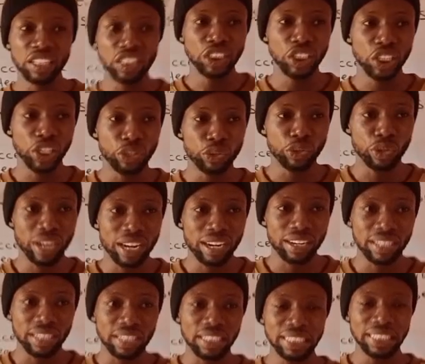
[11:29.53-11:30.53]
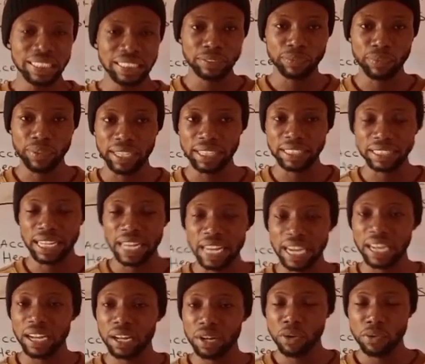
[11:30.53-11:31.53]
the urinary
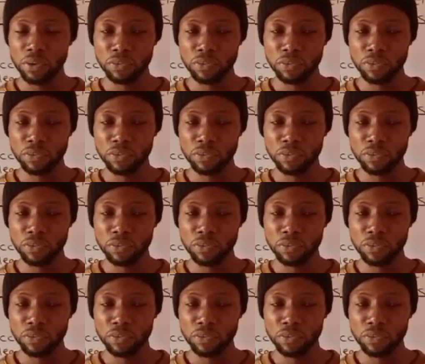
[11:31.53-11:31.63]
sphincter